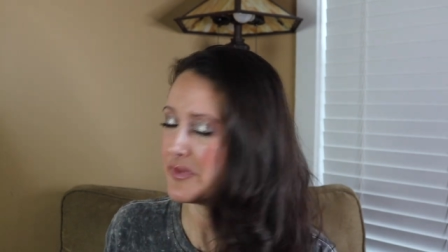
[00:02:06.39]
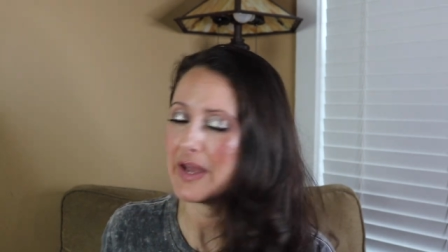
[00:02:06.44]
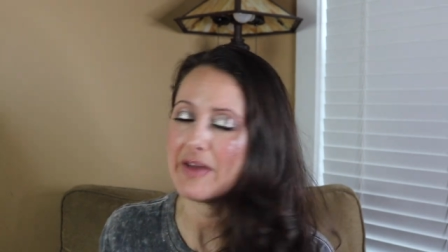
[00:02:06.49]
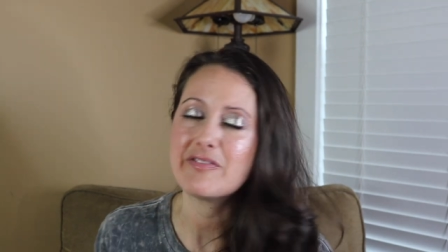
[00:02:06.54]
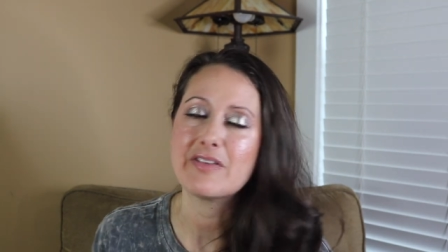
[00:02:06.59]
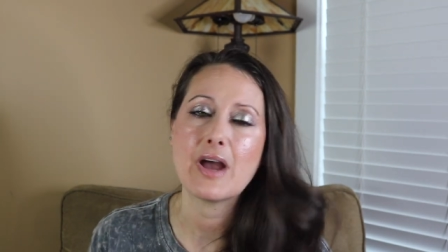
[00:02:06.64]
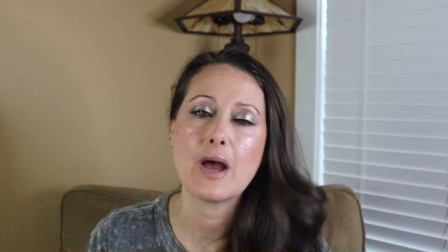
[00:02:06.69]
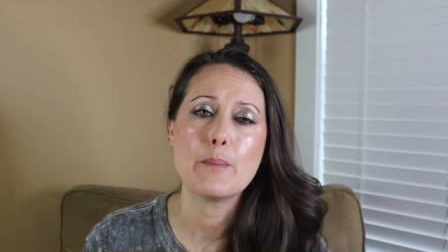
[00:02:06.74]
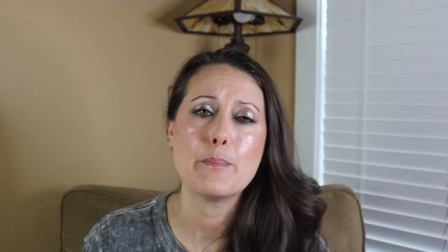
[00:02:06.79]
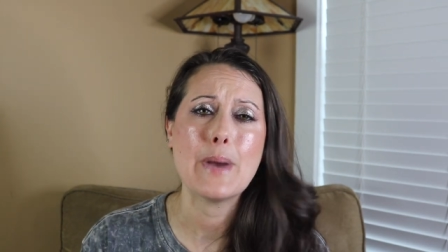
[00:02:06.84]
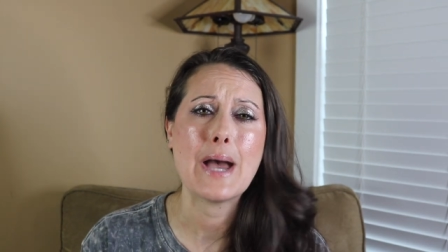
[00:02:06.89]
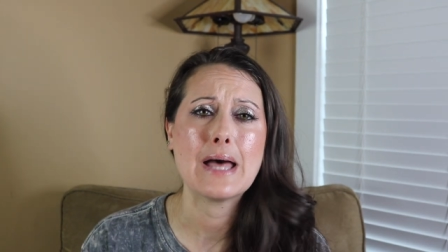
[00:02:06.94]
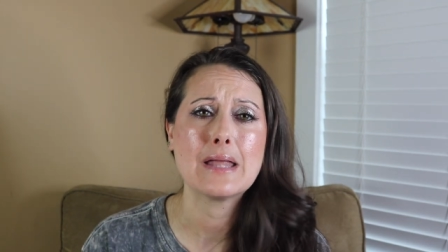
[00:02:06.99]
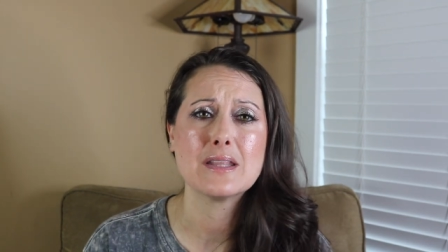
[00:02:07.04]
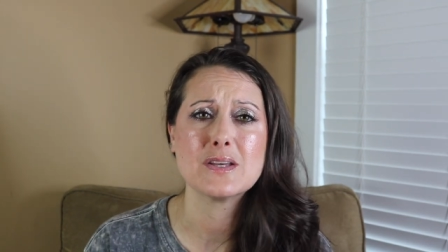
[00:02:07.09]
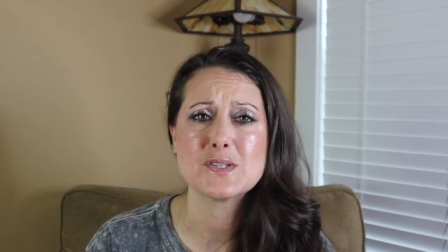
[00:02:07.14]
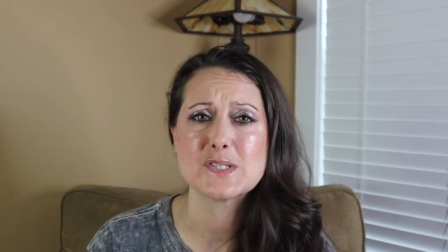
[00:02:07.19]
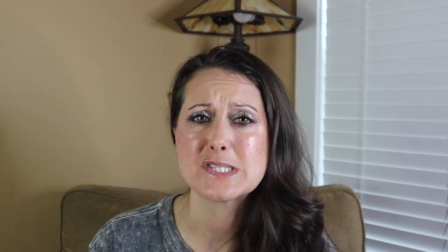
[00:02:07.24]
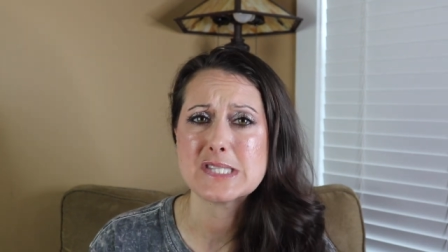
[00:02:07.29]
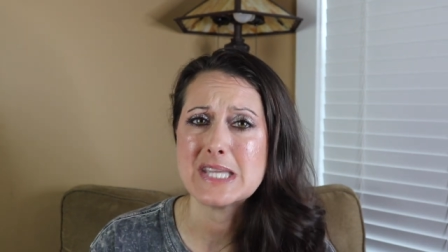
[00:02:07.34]
I've got
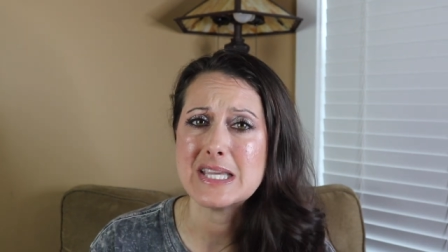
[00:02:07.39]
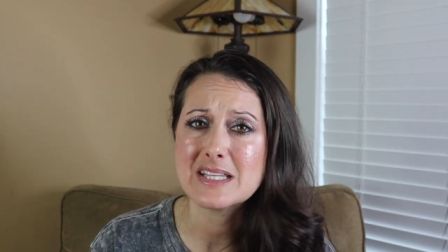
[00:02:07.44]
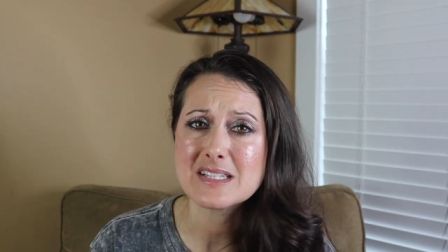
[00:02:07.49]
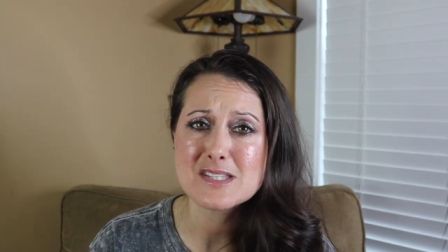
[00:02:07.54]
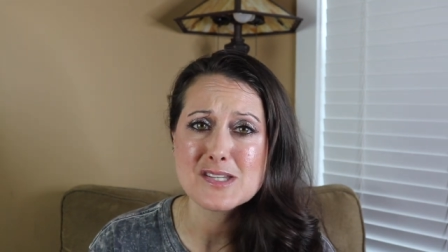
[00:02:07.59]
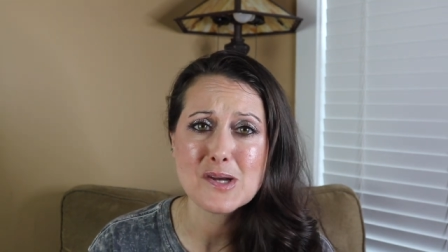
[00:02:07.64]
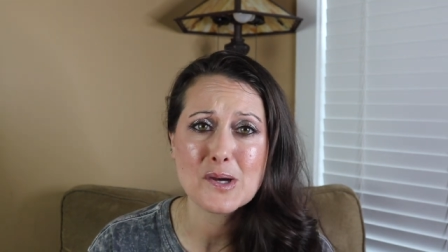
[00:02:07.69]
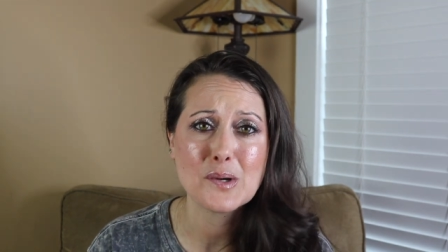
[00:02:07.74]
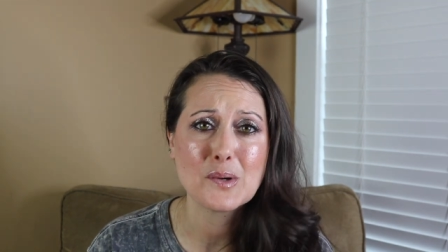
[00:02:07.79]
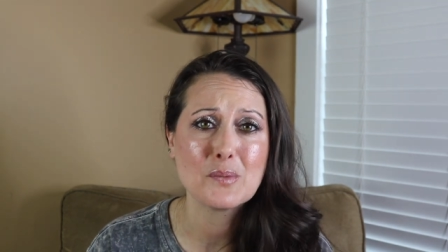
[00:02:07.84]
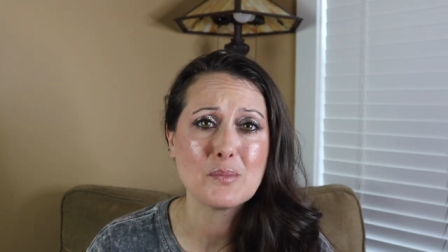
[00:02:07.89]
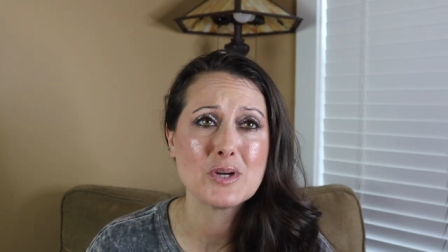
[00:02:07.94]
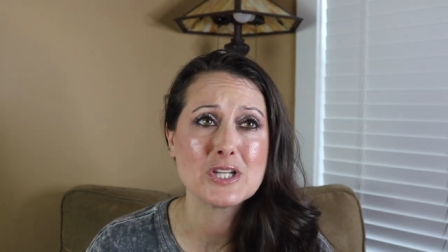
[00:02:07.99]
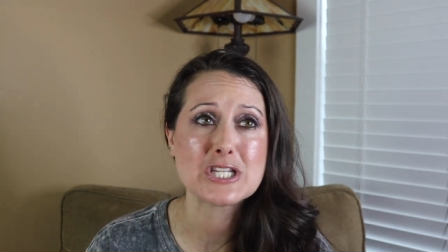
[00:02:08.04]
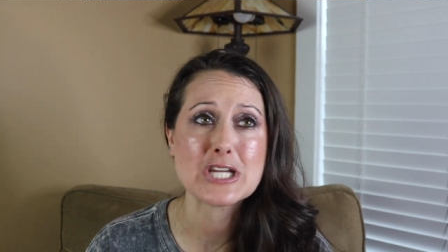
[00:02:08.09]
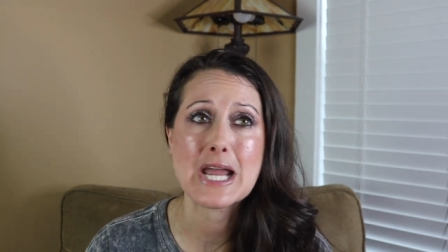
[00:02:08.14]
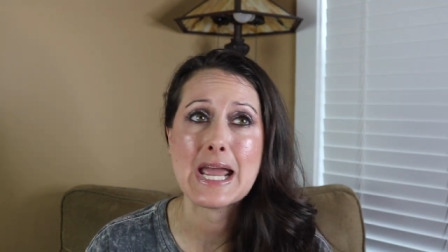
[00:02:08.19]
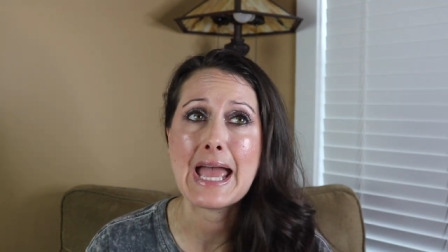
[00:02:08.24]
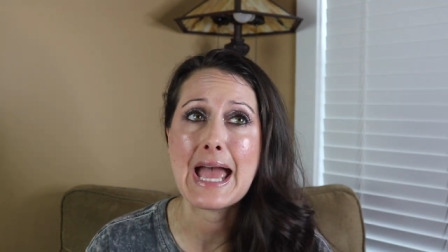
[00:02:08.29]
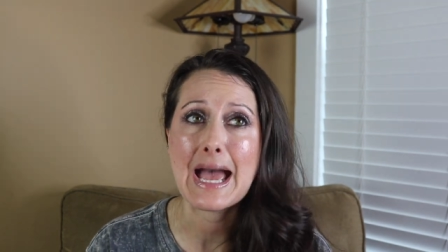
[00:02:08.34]
Palo Santo,
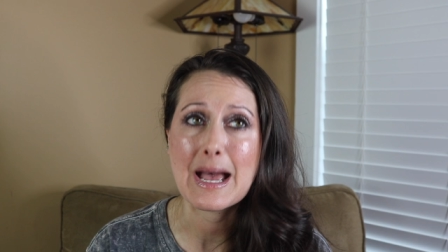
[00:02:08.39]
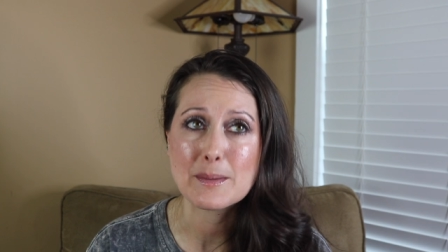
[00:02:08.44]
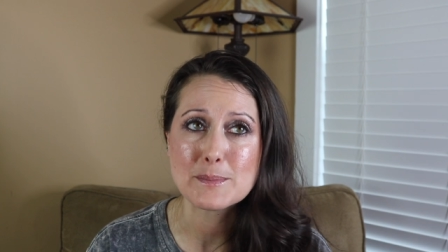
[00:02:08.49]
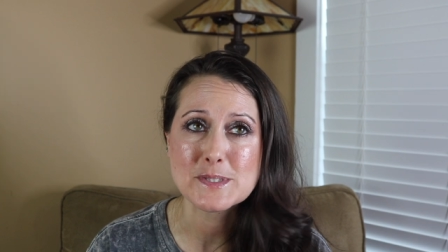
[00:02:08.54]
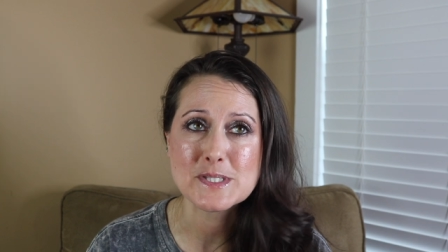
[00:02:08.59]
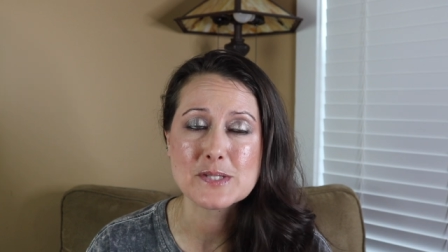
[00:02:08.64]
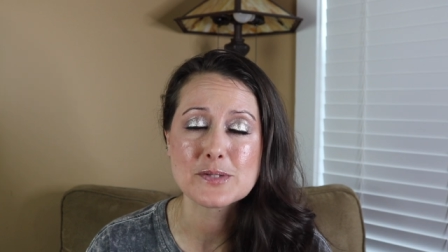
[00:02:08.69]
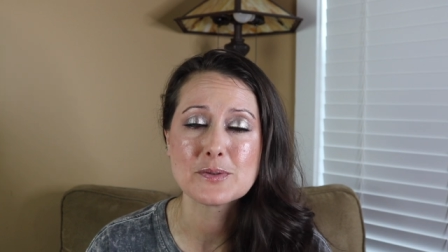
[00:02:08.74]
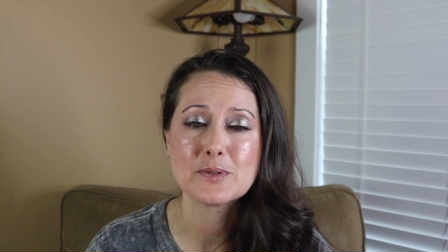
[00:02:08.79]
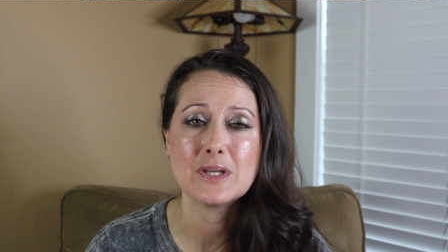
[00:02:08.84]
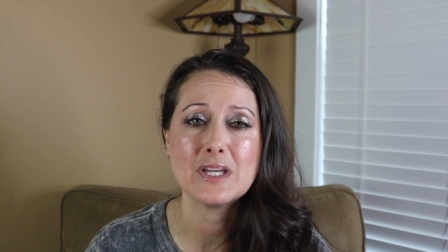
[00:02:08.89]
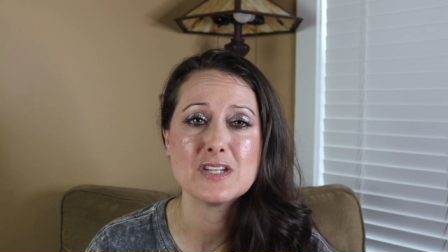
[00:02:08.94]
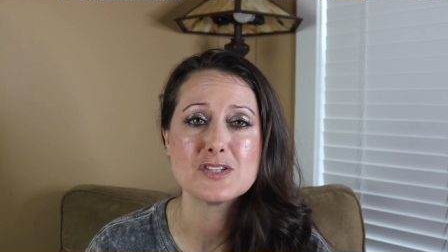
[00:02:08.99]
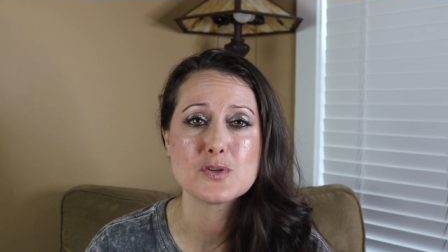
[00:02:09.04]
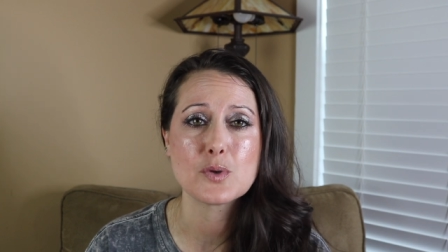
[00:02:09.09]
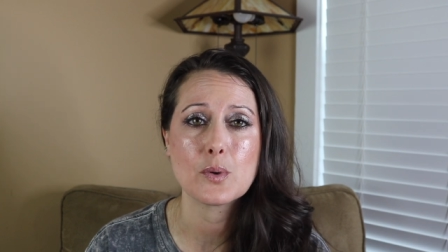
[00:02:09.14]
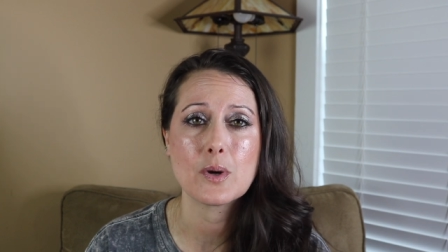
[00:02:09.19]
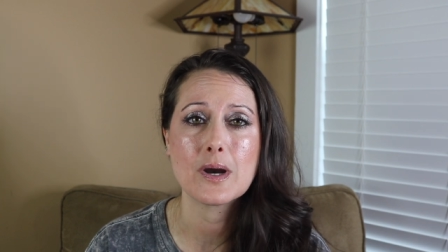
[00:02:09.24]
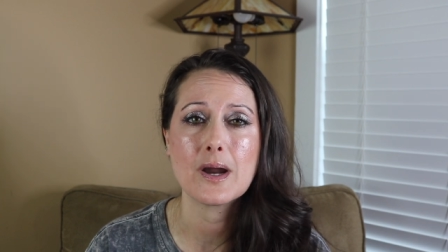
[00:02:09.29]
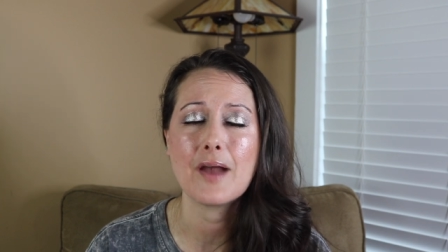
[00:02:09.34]
which I absolutely
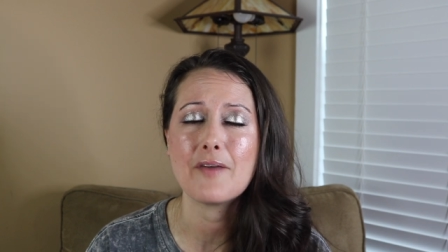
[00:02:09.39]
adore.